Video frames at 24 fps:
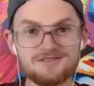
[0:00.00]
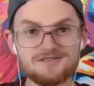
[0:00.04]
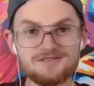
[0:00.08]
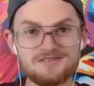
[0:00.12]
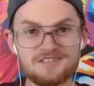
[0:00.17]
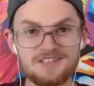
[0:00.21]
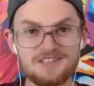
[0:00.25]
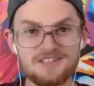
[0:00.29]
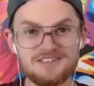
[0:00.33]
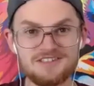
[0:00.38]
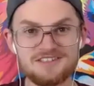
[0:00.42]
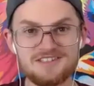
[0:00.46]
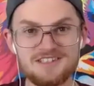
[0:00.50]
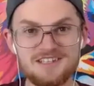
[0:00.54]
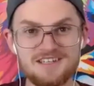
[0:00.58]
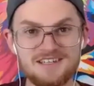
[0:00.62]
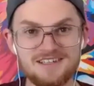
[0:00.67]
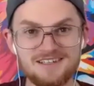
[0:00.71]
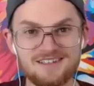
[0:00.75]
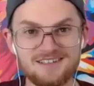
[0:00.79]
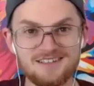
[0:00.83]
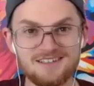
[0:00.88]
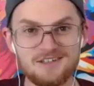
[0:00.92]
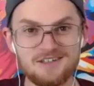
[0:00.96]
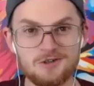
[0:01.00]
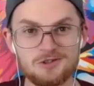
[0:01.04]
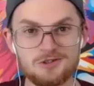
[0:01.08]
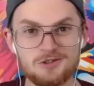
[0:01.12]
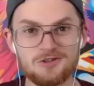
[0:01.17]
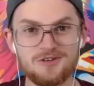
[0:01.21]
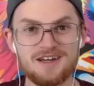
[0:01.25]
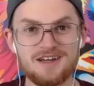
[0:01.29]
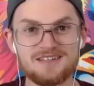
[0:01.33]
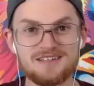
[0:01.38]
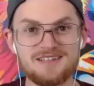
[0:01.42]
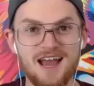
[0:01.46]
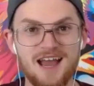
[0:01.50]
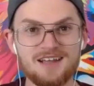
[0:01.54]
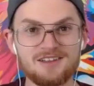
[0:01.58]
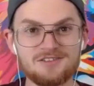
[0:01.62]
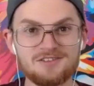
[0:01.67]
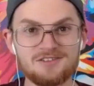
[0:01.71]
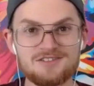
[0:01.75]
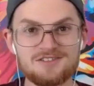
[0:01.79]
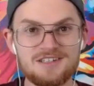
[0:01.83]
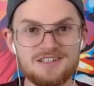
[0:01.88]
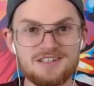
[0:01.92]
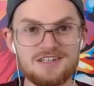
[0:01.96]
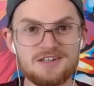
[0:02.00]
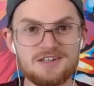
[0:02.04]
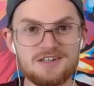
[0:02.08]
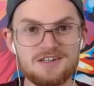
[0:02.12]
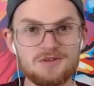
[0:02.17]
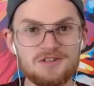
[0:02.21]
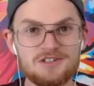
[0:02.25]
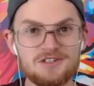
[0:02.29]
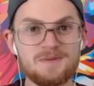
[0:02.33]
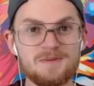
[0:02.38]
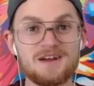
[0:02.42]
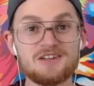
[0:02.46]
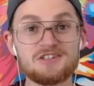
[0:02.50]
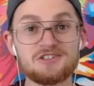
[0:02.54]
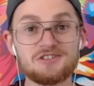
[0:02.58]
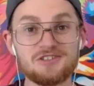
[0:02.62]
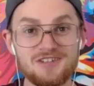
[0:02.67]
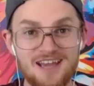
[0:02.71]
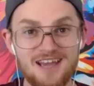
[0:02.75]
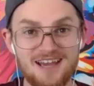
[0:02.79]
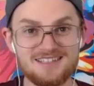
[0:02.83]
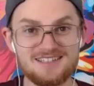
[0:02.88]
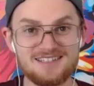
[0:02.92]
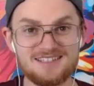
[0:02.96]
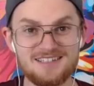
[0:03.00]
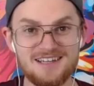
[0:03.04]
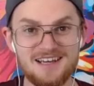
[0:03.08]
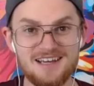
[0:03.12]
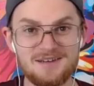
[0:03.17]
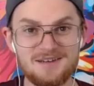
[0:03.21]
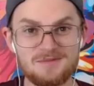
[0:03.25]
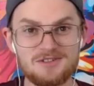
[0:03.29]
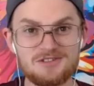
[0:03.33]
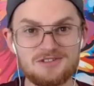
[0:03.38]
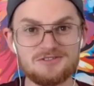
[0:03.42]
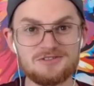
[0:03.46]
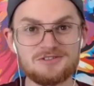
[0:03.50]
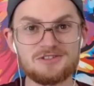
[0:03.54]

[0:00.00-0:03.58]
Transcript: It's good to see you. Coach Grant Eilertson here with a special guest today, Mr.